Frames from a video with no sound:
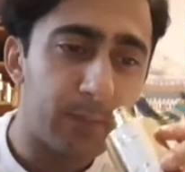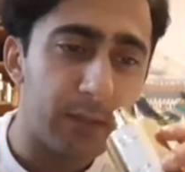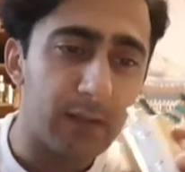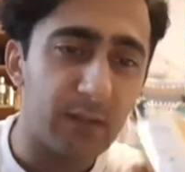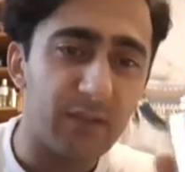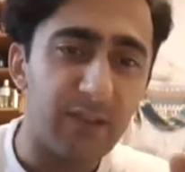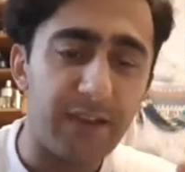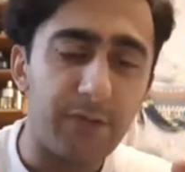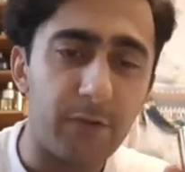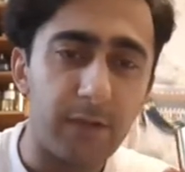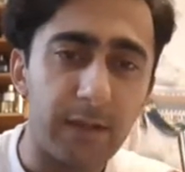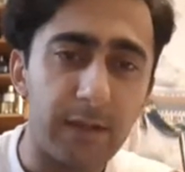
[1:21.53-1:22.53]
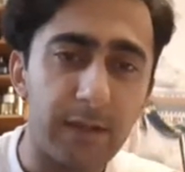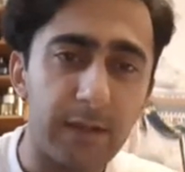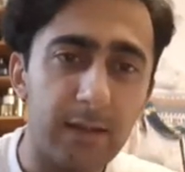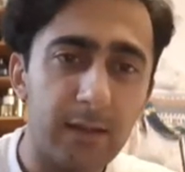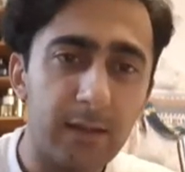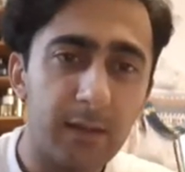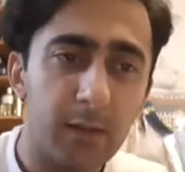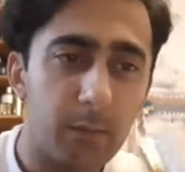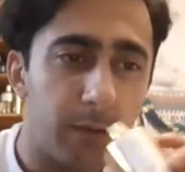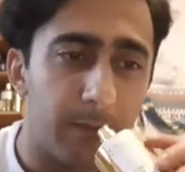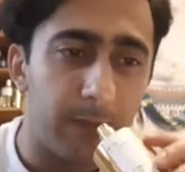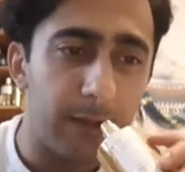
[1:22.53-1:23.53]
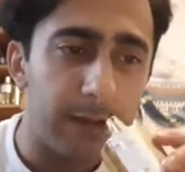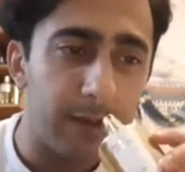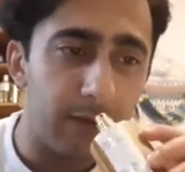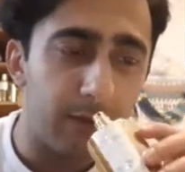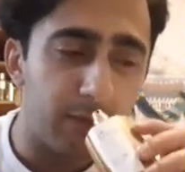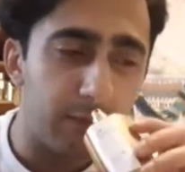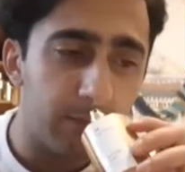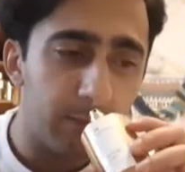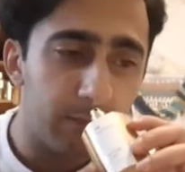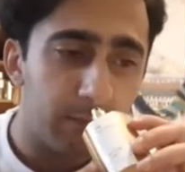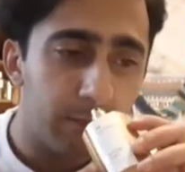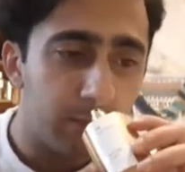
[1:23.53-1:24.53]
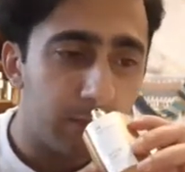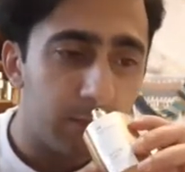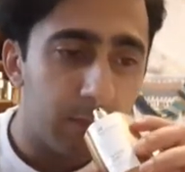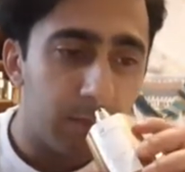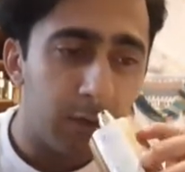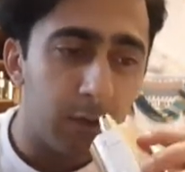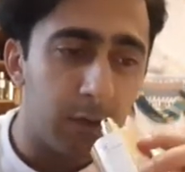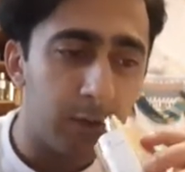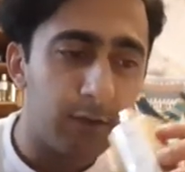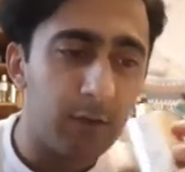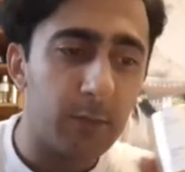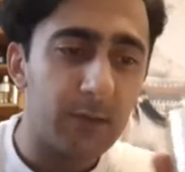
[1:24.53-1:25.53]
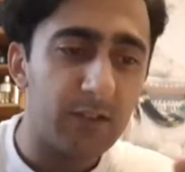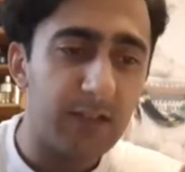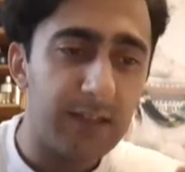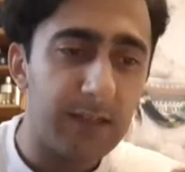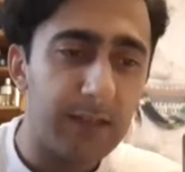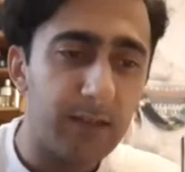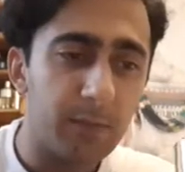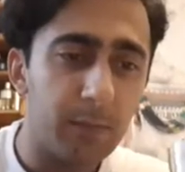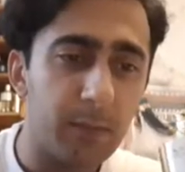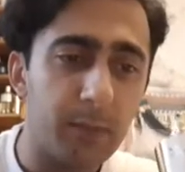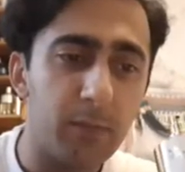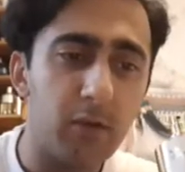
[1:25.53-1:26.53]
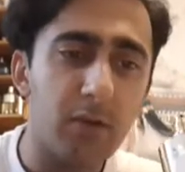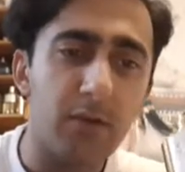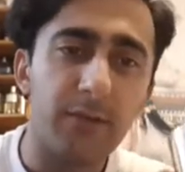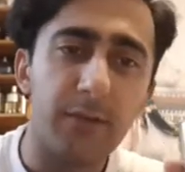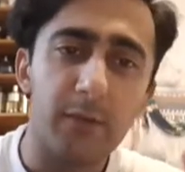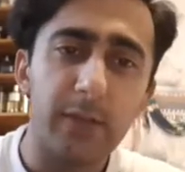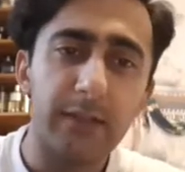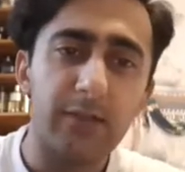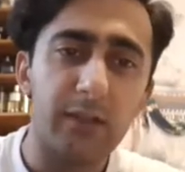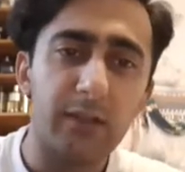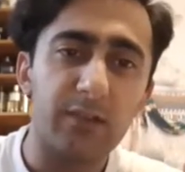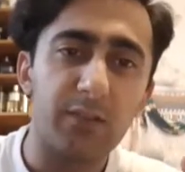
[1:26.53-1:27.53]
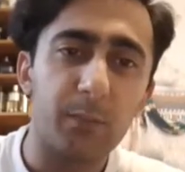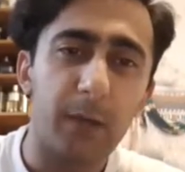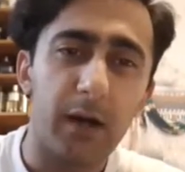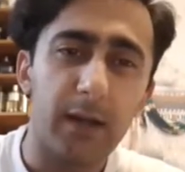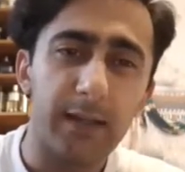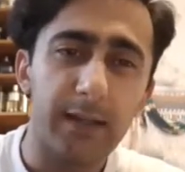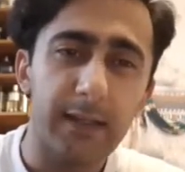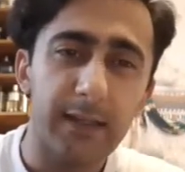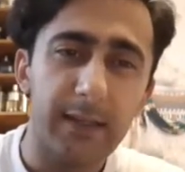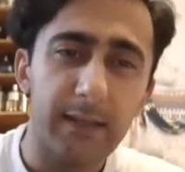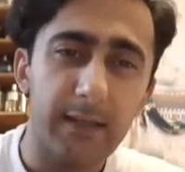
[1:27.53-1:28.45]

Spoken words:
The saffron in it provides not too much heat, but more of a resinous, sparkling,